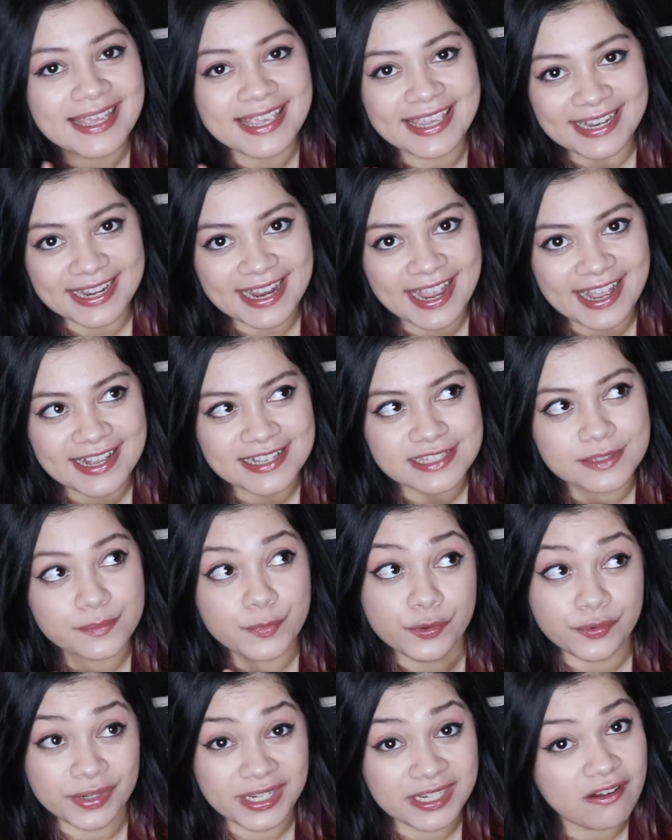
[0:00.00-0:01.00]
It has
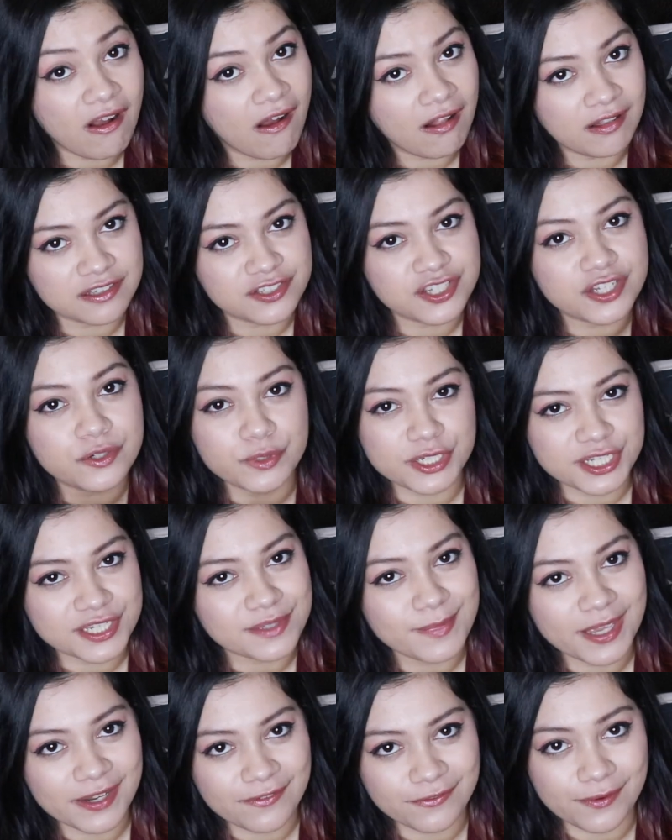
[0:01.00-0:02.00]
marine collagen, which is
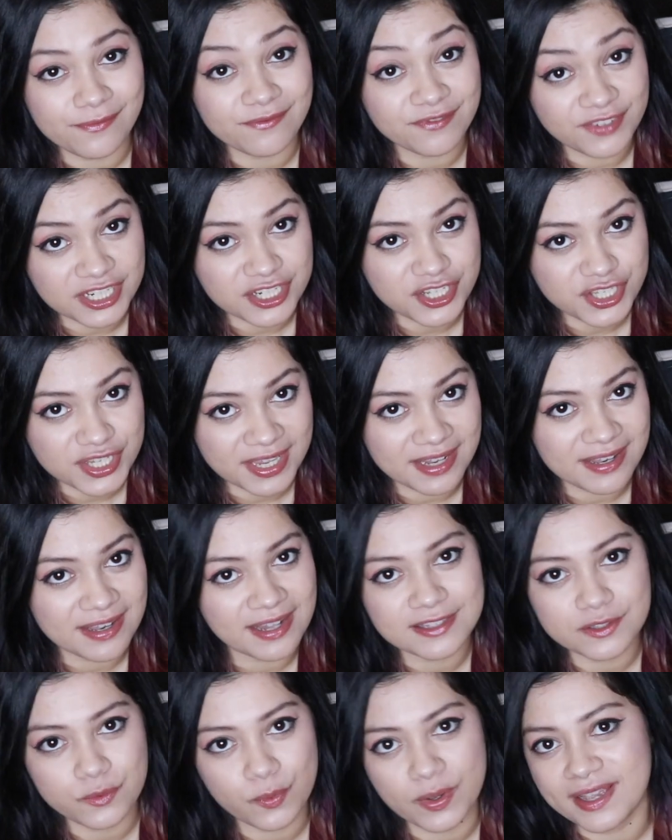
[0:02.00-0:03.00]
made from fish skin.
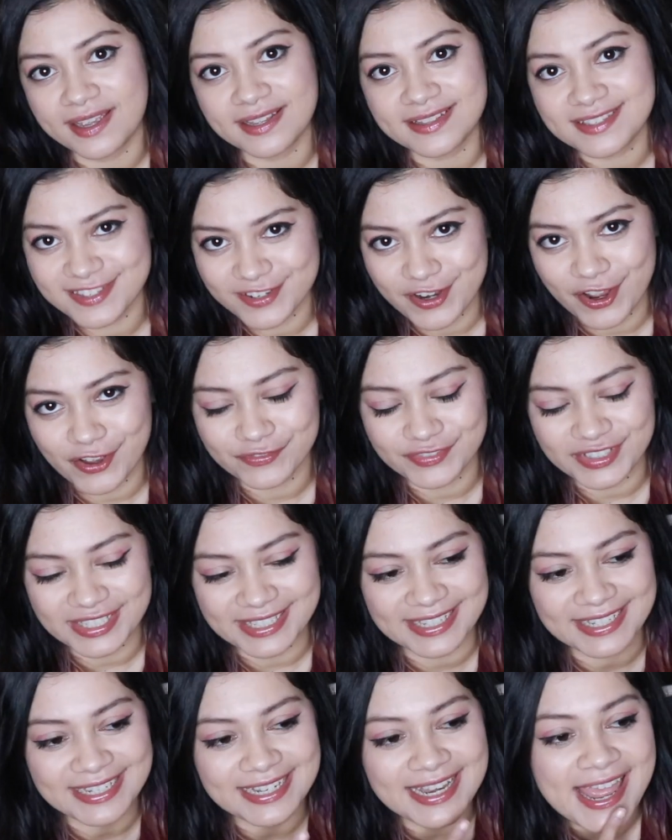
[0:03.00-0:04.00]
That's why it's not
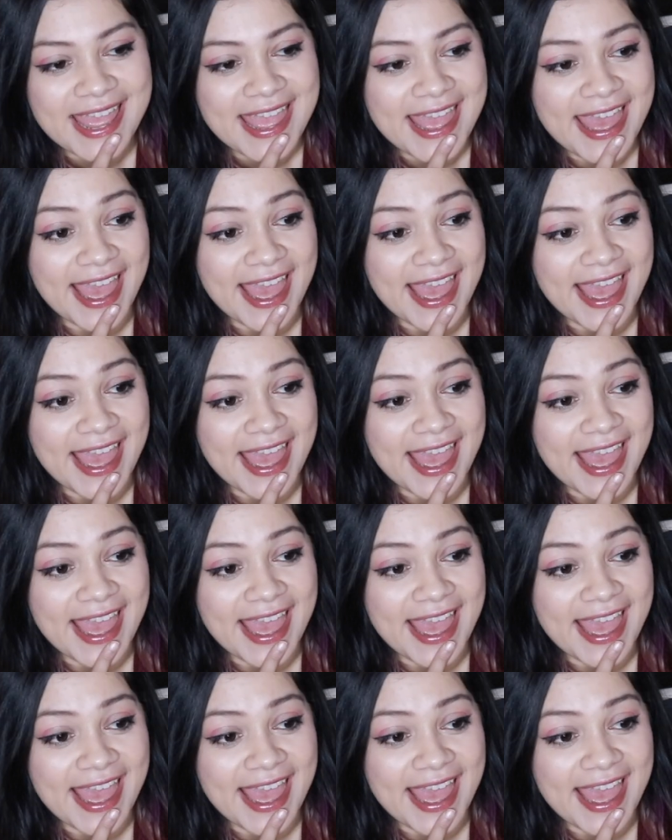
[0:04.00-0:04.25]
vegan.